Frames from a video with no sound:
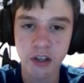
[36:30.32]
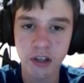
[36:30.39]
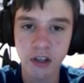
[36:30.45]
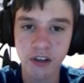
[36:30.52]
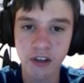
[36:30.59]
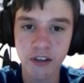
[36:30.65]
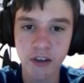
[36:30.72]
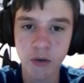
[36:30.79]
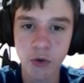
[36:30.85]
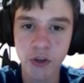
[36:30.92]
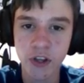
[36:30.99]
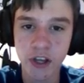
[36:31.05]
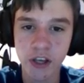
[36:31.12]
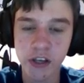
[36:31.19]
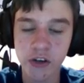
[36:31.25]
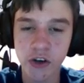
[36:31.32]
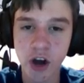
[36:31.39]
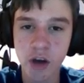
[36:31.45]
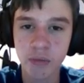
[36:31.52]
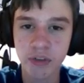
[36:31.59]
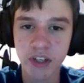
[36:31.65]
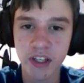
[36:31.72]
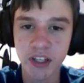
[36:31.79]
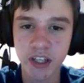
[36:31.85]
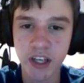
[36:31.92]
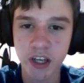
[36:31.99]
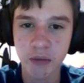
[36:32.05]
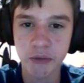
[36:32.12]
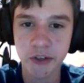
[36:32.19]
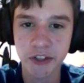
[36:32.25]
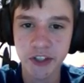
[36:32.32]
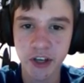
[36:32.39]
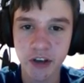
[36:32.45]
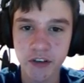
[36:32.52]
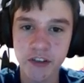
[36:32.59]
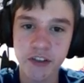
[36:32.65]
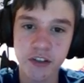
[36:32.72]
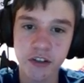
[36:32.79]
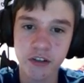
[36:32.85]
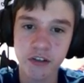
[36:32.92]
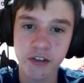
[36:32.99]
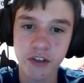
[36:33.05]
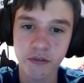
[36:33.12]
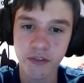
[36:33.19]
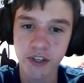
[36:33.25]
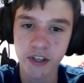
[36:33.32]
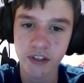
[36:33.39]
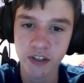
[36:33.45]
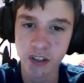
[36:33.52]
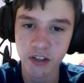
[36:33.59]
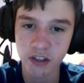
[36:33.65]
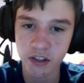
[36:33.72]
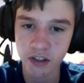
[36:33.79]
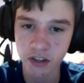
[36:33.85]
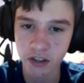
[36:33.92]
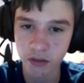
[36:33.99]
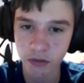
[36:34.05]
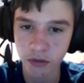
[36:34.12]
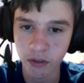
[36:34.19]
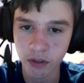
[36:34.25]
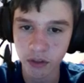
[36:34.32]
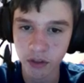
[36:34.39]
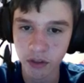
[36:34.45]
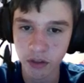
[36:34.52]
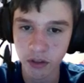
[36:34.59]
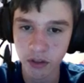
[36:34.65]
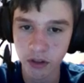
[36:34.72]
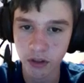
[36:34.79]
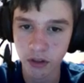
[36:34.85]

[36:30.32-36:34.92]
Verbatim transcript: Because it wasn't, you're not playing the game yourself, so some things they just seem good.